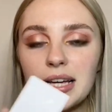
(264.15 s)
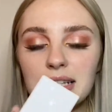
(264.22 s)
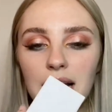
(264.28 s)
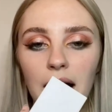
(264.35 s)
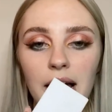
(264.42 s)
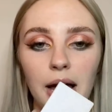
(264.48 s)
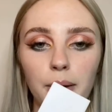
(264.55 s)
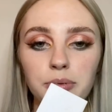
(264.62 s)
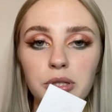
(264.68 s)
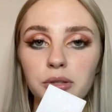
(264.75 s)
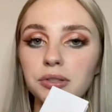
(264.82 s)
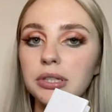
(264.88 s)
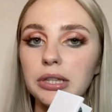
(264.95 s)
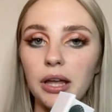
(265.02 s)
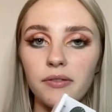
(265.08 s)
I absolutely
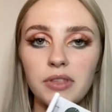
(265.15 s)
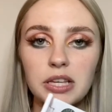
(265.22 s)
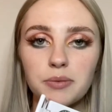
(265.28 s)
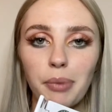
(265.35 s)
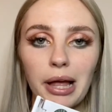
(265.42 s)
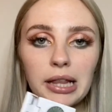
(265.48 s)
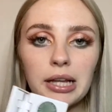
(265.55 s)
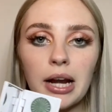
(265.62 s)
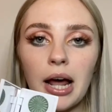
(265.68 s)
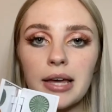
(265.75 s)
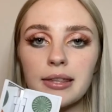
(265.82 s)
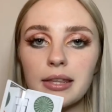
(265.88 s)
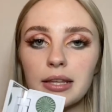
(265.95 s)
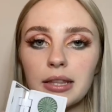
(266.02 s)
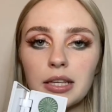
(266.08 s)
love this palette. I
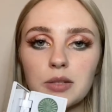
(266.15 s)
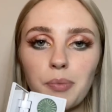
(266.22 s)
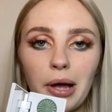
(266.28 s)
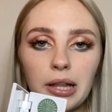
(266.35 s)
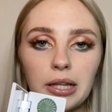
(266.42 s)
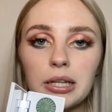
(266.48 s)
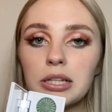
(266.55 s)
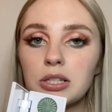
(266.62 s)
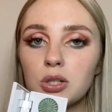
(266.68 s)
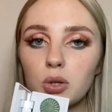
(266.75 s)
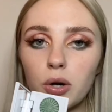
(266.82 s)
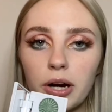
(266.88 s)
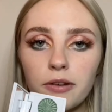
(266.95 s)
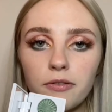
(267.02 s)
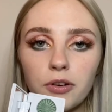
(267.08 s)
think this palette is
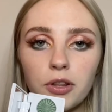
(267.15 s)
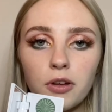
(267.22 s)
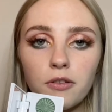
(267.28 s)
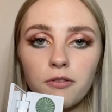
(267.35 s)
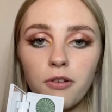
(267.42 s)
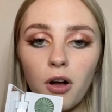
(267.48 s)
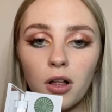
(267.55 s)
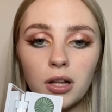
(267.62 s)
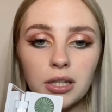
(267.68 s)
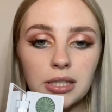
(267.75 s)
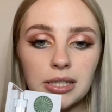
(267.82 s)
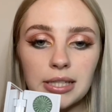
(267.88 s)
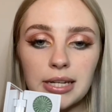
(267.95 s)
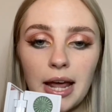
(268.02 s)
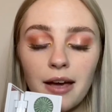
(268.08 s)
great for the fall as
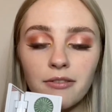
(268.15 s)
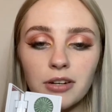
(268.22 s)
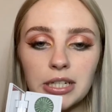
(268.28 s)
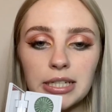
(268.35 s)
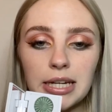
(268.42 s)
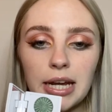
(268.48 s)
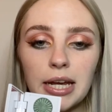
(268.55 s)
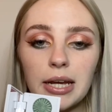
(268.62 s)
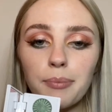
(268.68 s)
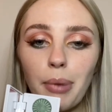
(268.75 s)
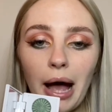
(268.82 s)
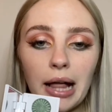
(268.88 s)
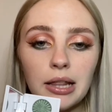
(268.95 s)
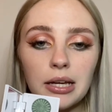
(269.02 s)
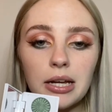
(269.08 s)
an everyday
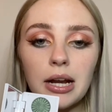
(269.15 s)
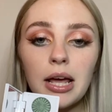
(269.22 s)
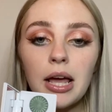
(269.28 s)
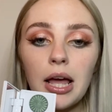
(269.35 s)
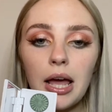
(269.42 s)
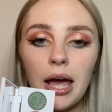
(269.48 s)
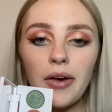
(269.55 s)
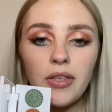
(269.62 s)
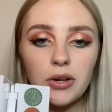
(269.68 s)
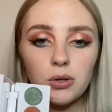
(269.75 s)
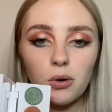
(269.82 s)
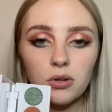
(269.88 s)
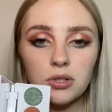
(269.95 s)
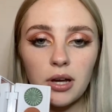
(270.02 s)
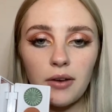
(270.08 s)
palette. And then you
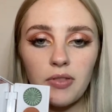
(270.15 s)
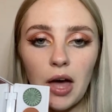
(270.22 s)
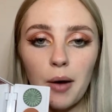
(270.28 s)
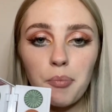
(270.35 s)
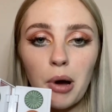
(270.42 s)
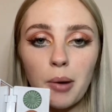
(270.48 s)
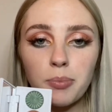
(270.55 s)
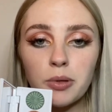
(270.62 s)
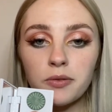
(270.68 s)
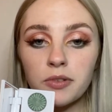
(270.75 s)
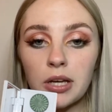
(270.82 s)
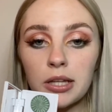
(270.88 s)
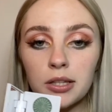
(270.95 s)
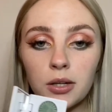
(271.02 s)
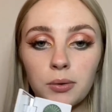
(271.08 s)
also have that pop of
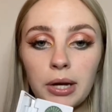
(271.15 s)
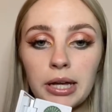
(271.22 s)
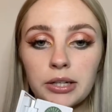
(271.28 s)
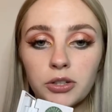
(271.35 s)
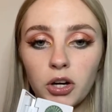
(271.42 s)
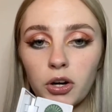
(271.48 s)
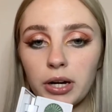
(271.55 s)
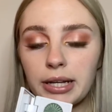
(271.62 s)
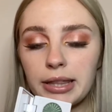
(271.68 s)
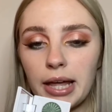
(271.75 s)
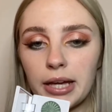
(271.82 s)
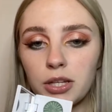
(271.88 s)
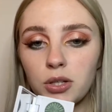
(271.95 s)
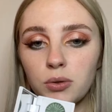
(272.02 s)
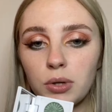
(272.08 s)
yellow and green that
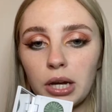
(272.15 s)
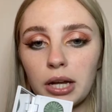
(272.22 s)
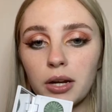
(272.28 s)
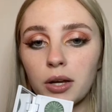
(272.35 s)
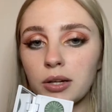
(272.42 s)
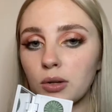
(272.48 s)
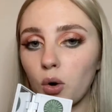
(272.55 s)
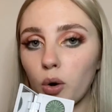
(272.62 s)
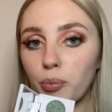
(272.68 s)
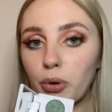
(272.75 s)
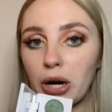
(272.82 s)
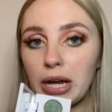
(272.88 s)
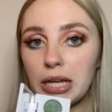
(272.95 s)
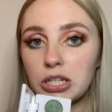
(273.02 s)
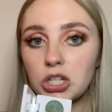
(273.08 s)
you can incorporate
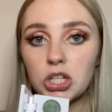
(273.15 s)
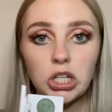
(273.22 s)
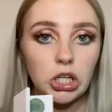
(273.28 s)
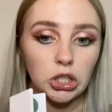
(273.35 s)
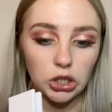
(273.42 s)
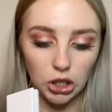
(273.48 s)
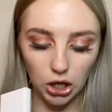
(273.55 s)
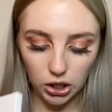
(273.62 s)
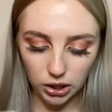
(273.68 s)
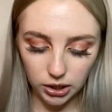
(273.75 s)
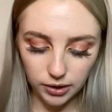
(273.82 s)
into your look.